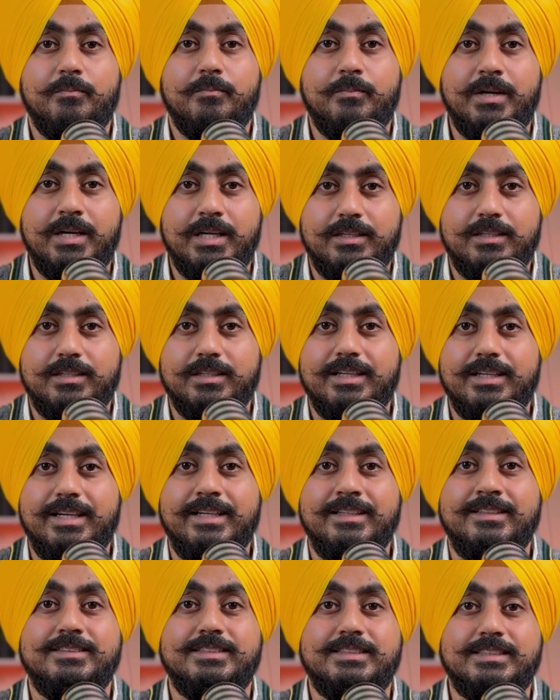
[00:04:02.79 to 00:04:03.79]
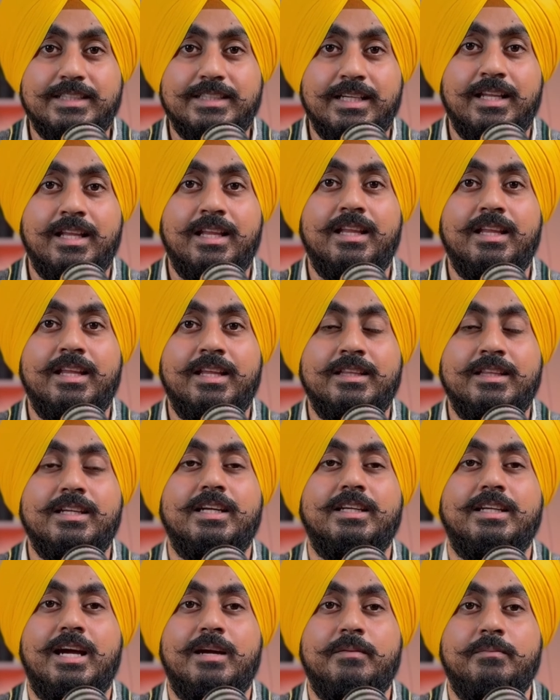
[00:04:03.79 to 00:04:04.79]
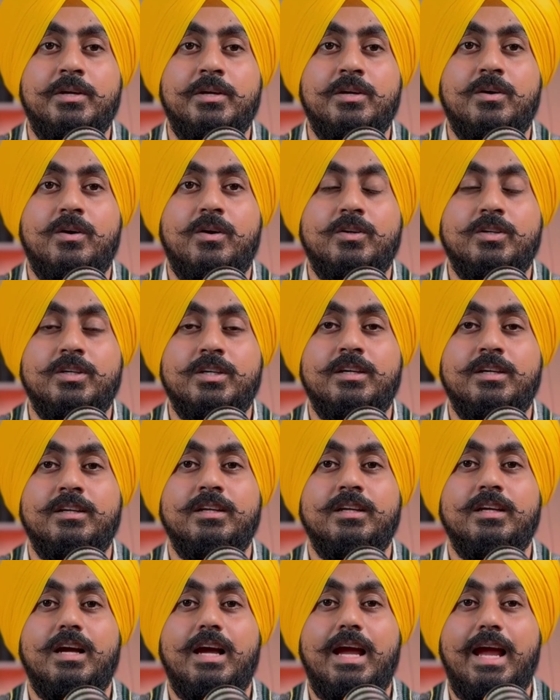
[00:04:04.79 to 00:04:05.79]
But it's still in the tabbing order,